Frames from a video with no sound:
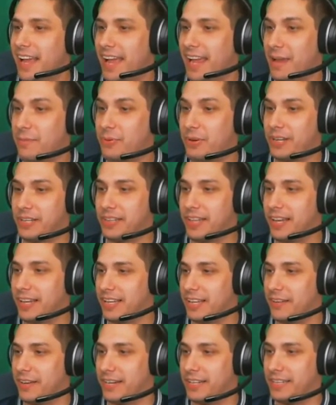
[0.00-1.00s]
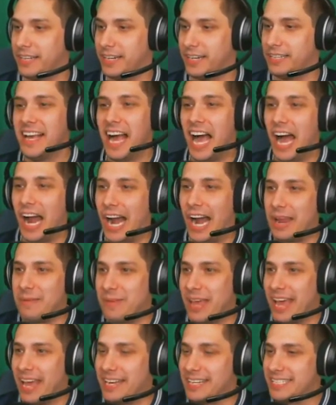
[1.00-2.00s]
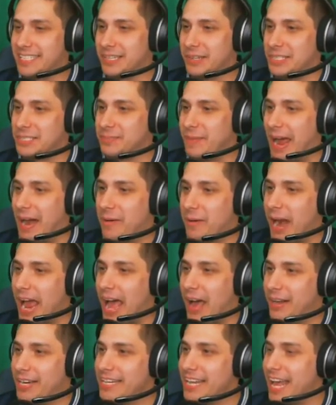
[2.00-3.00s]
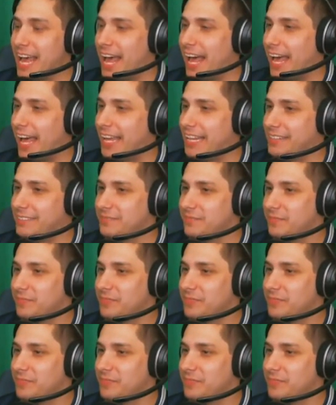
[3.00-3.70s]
I so, got pretty lucky right there. All right, uh, man. So it's my round. Yes, sir. Uh,